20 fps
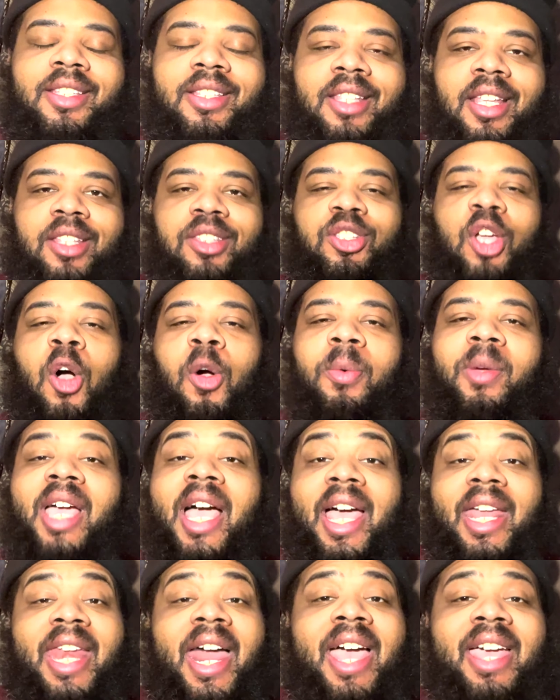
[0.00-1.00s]
is the Dope
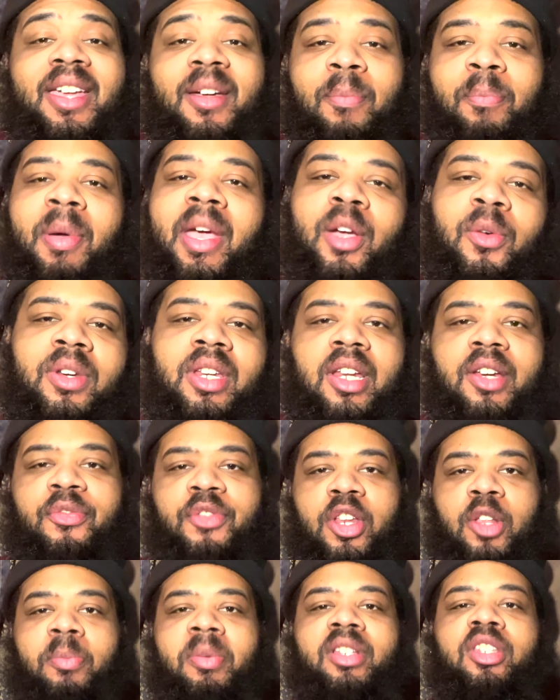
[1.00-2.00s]
Gang, and I am back with another
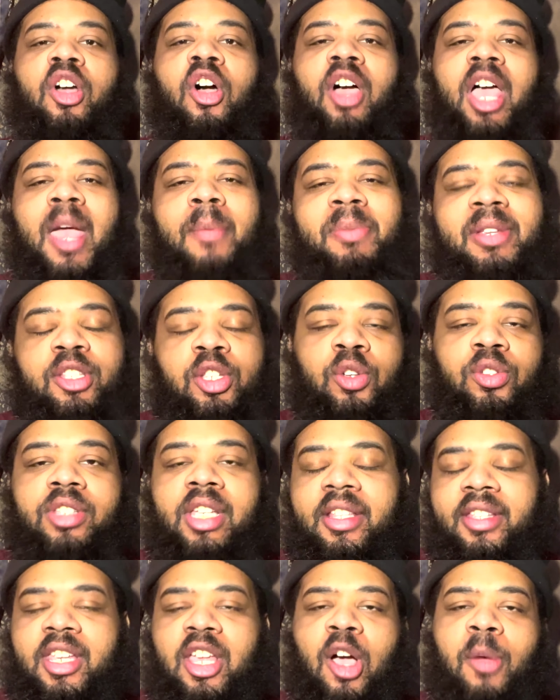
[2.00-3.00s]
video, big dog. Happy Tuesday
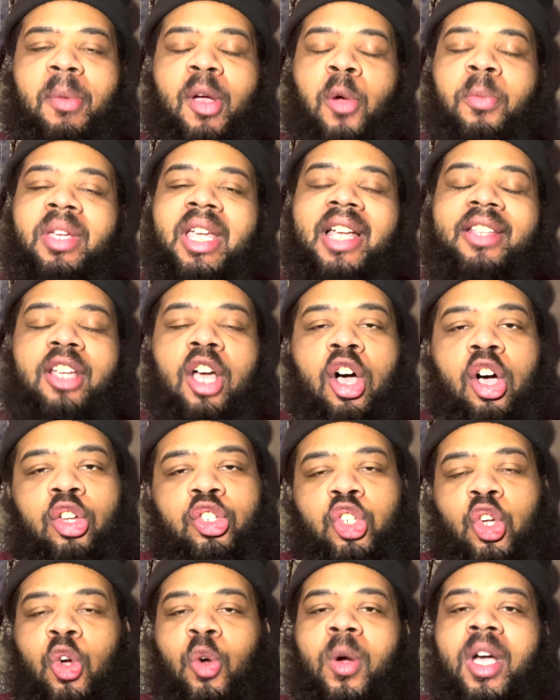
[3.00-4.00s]
to y'all, man. Hope you guys are all
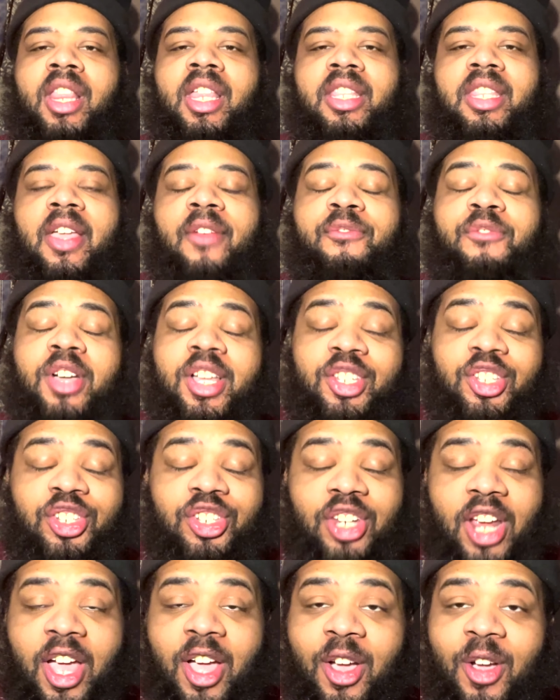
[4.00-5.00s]
doing well at the first
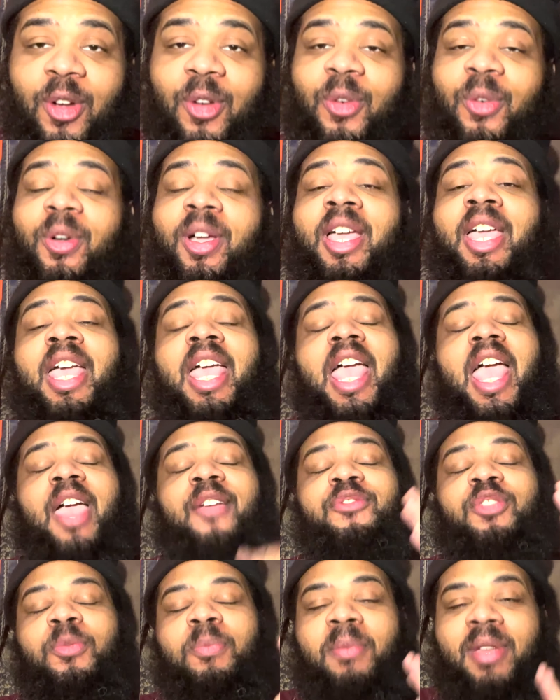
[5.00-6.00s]
show.
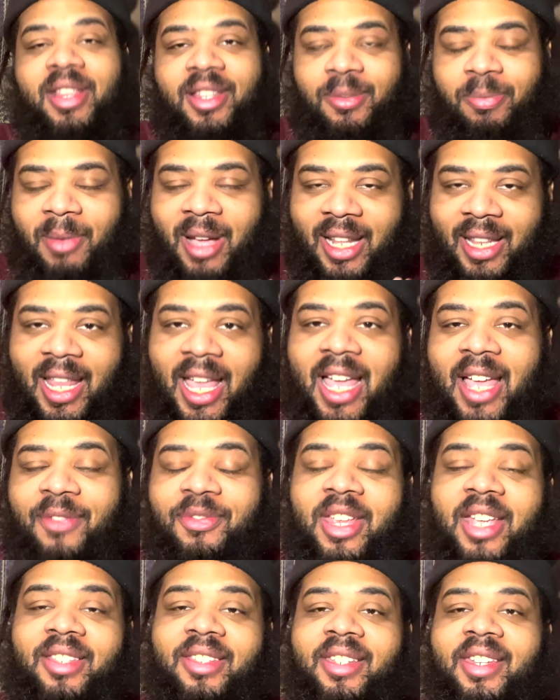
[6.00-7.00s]
If you missed my live
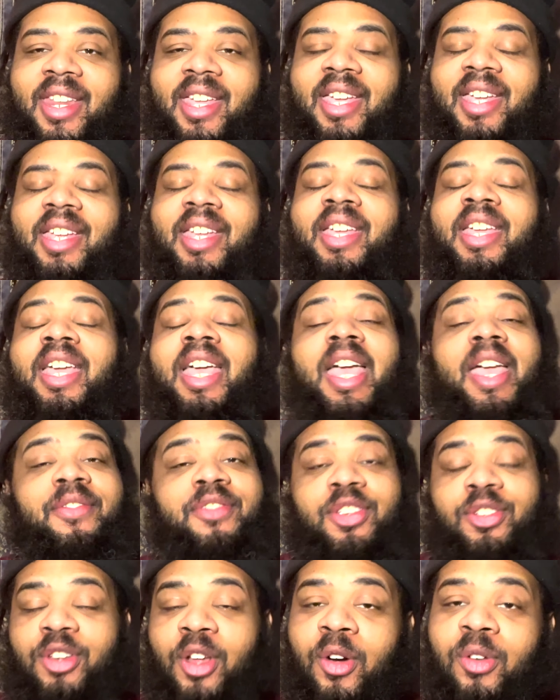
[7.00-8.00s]
yesterday, if
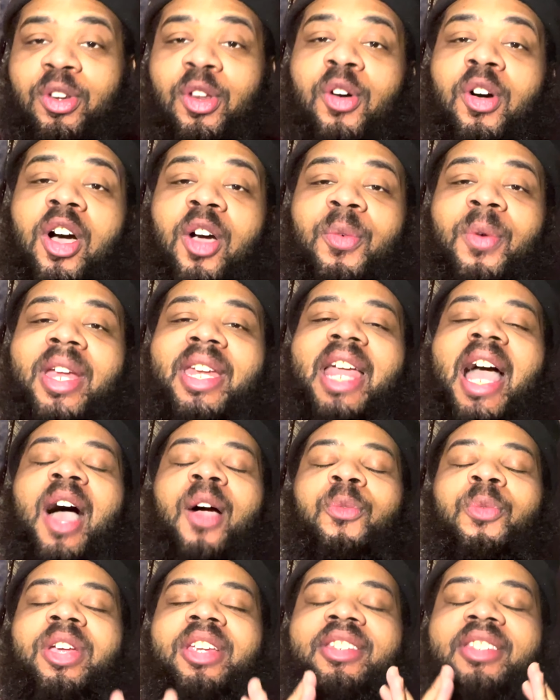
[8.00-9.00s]
you don't know already,
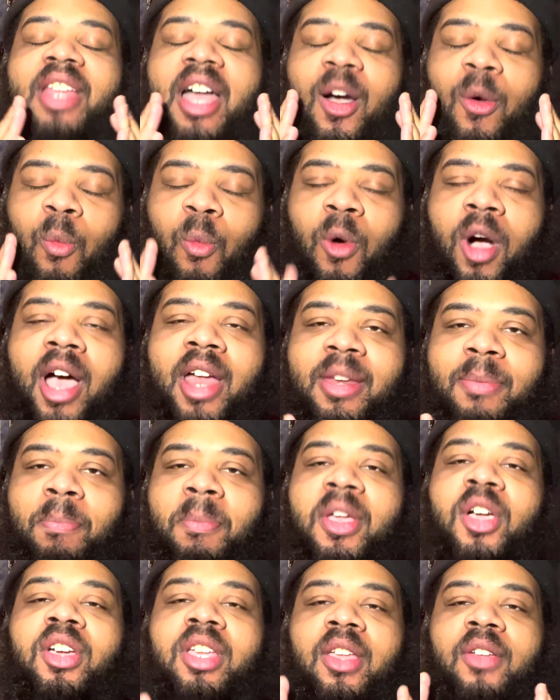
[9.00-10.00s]
I've reached 1
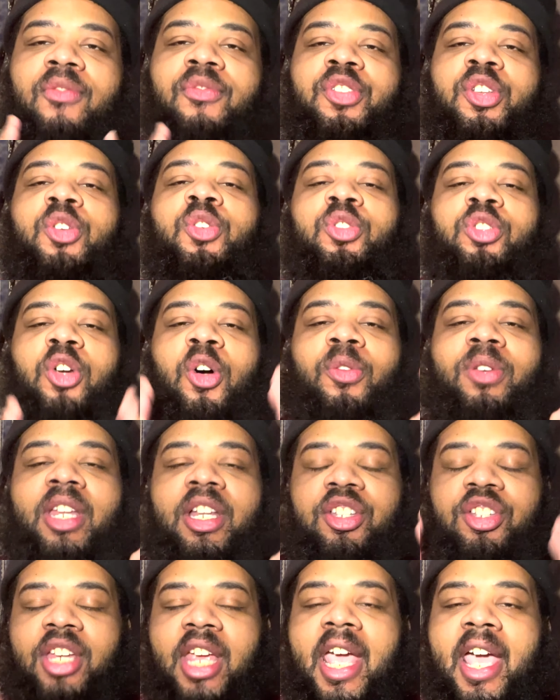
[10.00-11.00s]
million views on the
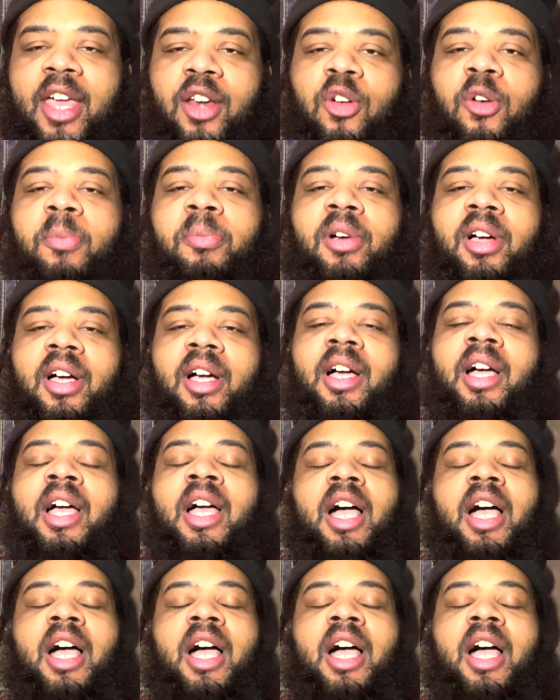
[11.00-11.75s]
channel, bruh.